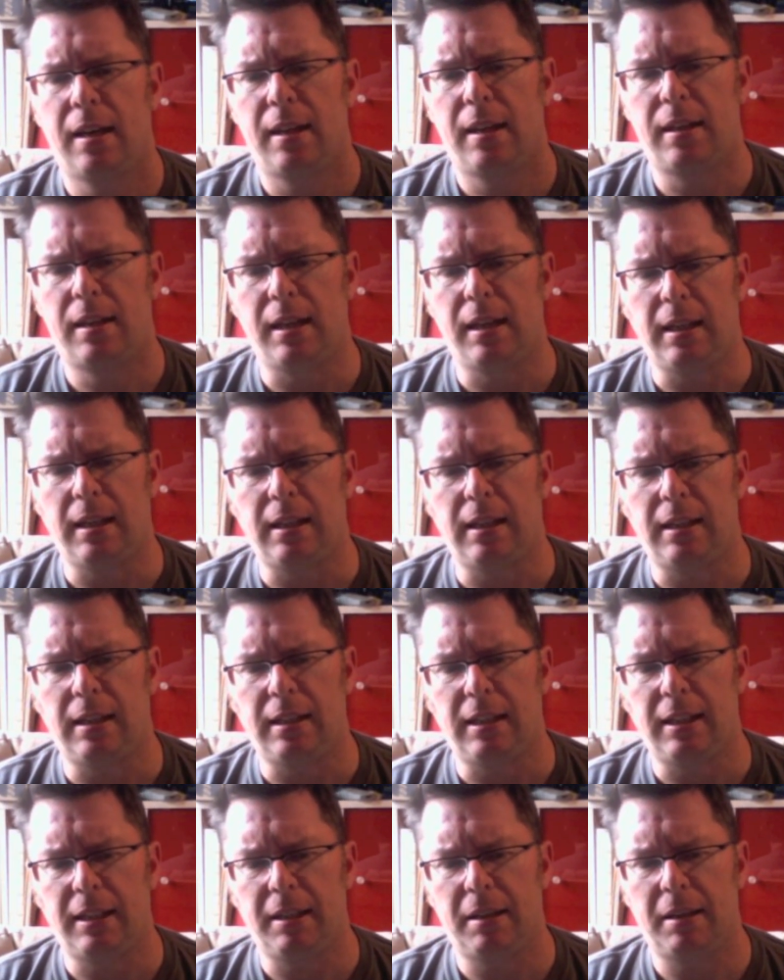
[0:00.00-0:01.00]

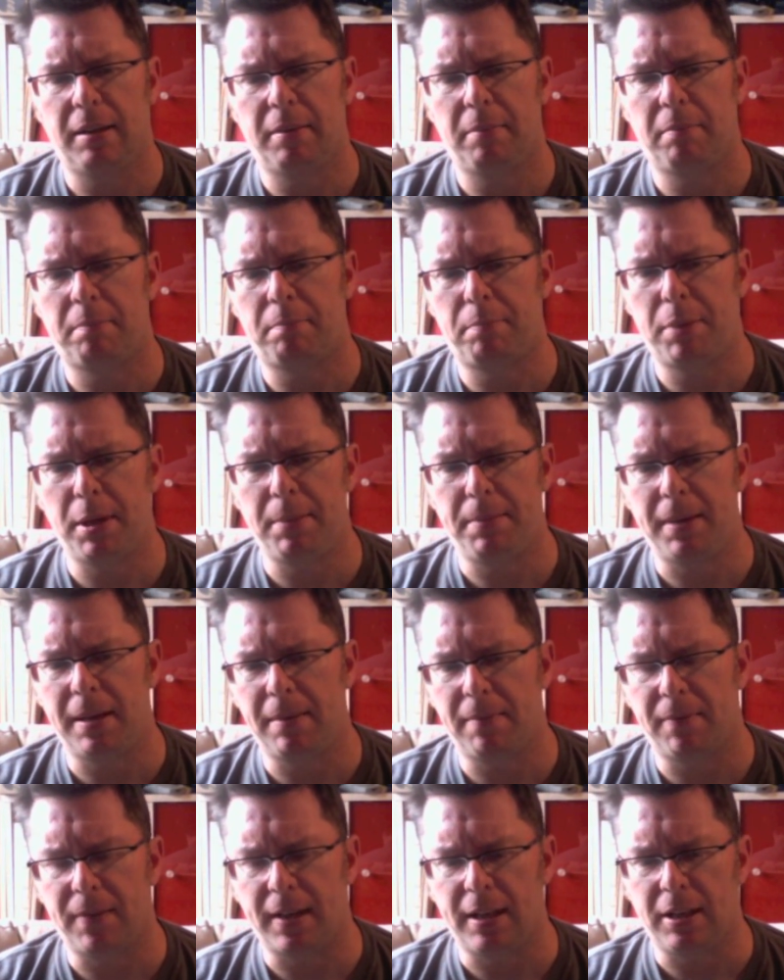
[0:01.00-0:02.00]
the
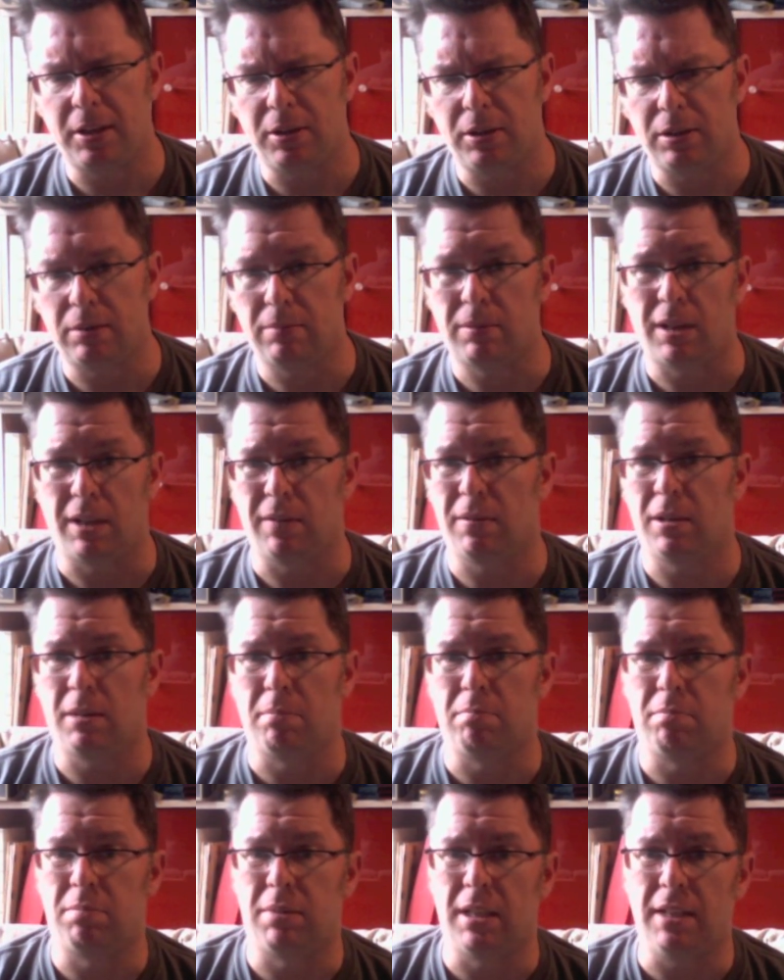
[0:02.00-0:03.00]
ppm values, well, I
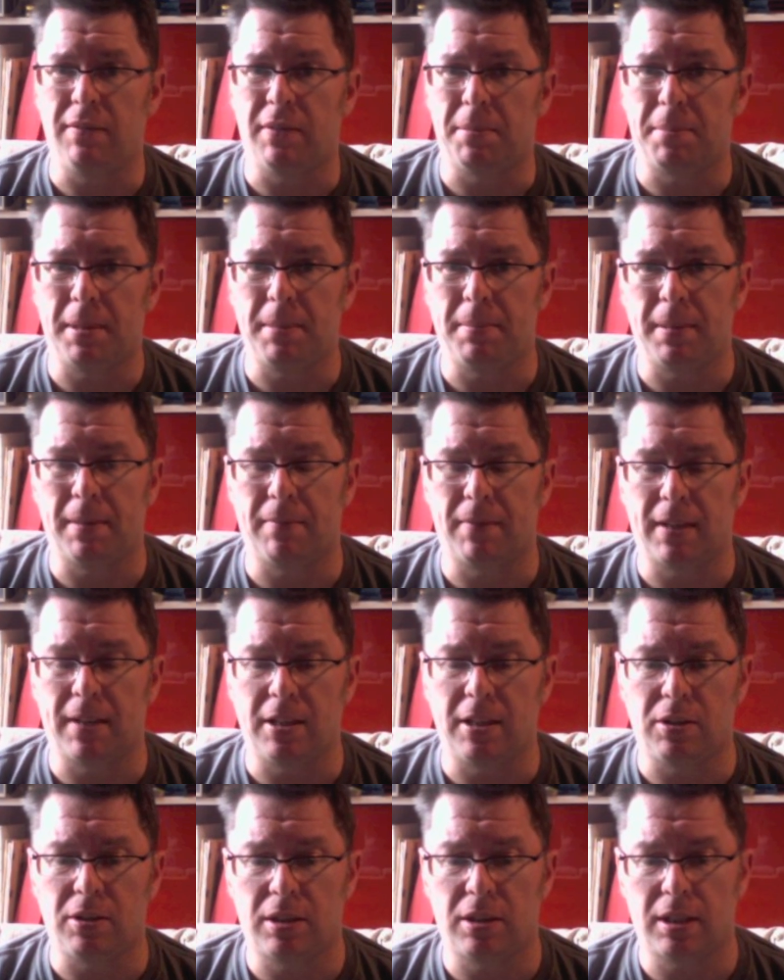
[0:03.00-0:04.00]
believe the ppm
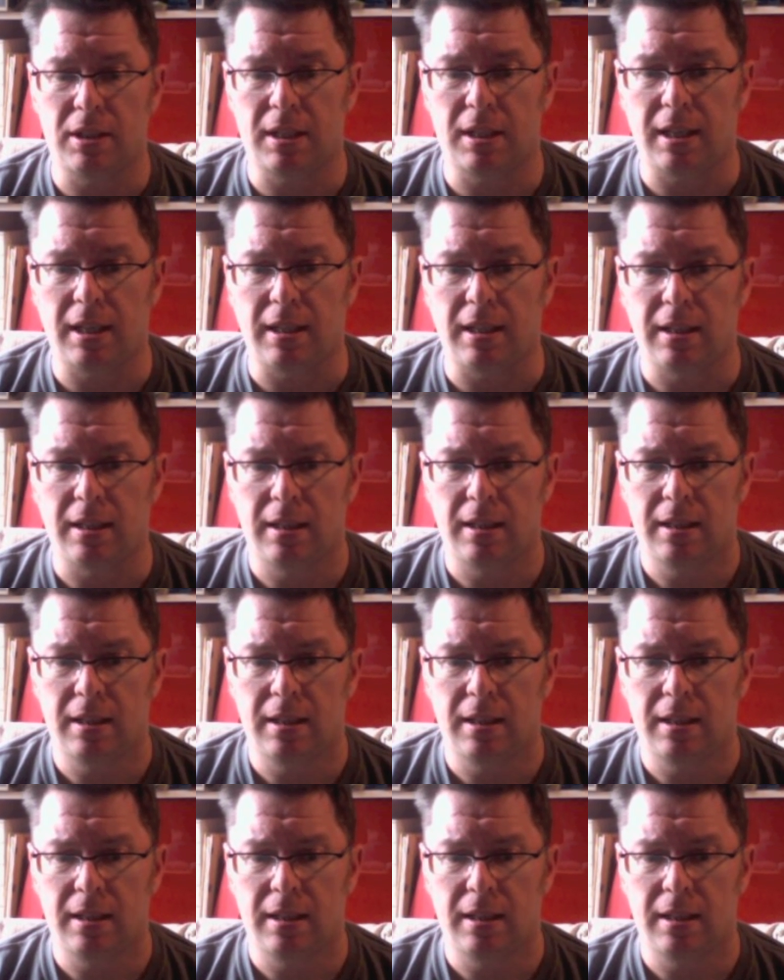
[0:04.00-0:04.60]
values, to stay